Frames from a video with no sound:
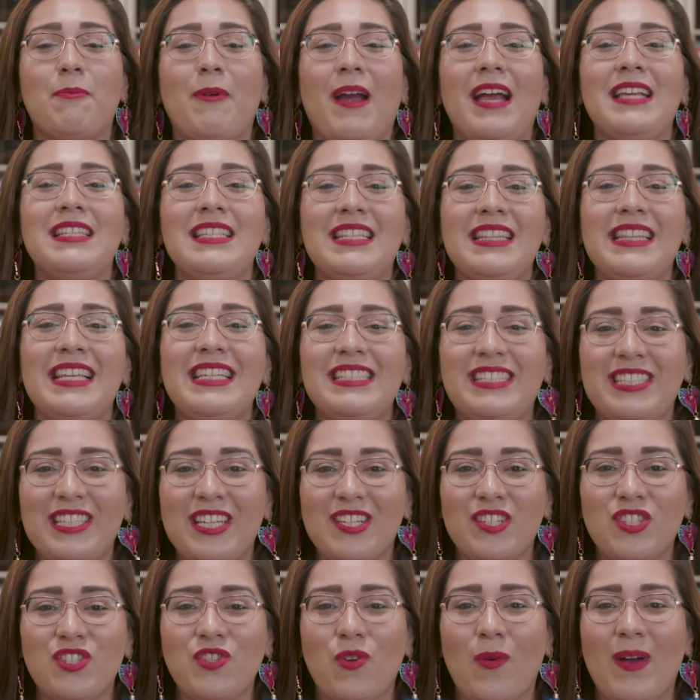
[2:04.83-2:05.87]
surprising this
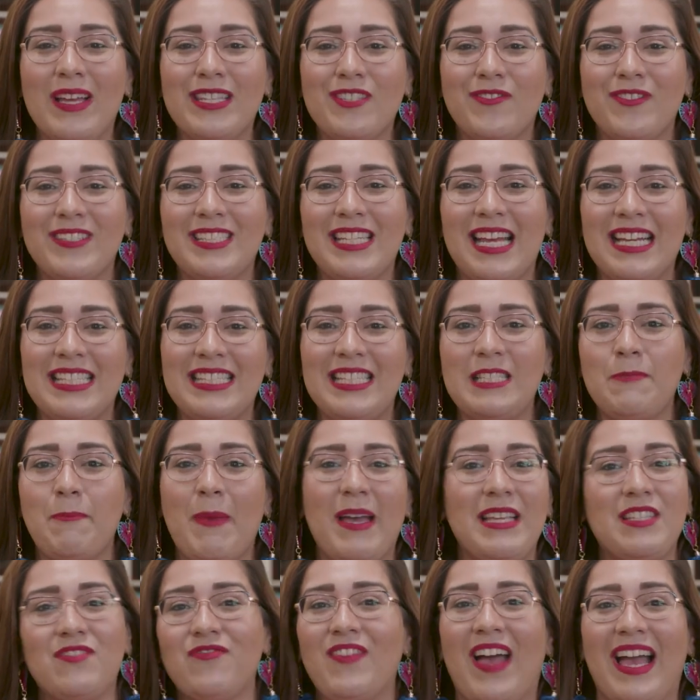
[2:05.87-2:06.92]
year's Quest for Texas
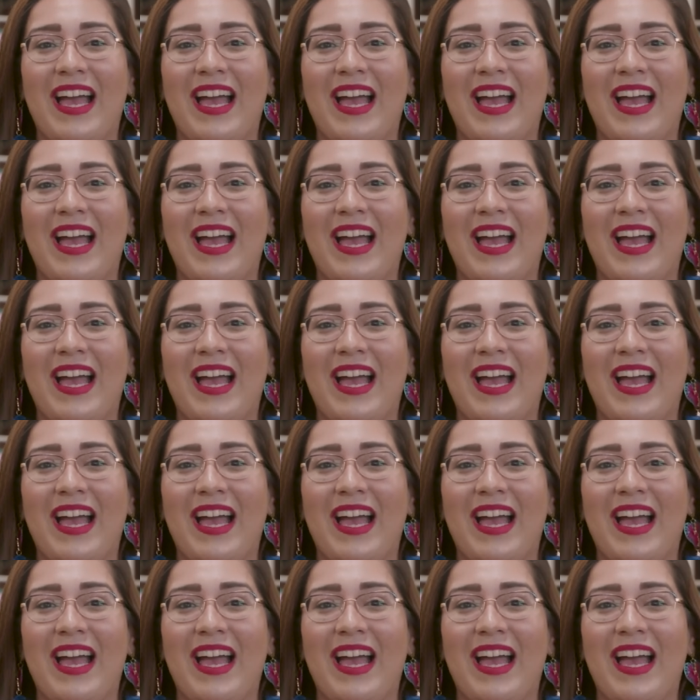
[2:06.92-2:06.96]
Best